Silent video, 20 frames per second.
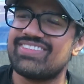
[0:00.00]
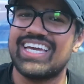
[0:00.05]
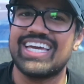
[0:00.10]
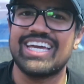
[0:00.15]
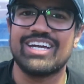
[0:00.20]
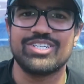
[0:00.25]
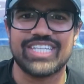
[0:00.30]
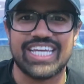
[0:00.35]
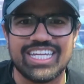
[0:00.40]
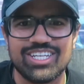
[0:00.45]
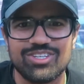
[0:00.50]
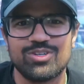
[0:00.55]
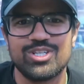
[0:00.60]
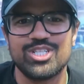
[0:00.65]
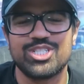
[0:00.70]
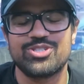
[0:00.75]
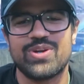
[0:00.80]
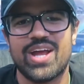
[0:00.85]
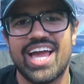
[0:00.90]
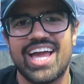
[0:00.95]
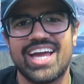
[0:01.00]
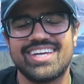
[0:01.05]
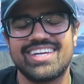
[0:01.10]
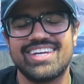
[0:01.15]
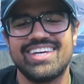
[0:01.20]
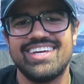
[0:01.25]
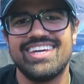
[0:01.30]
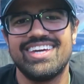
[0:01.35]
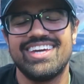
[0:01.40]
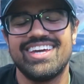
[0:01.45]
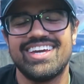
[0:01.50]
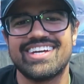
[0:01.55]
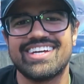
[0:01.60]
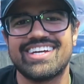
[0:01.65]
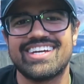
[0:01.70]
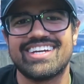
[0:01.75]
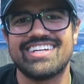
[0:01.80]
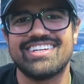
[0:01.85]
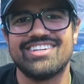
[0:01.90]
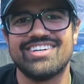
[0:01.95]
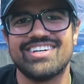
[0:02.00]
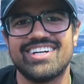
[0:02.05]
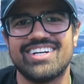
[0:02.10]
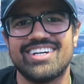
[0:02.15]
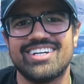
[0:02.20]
and it was indoor track, and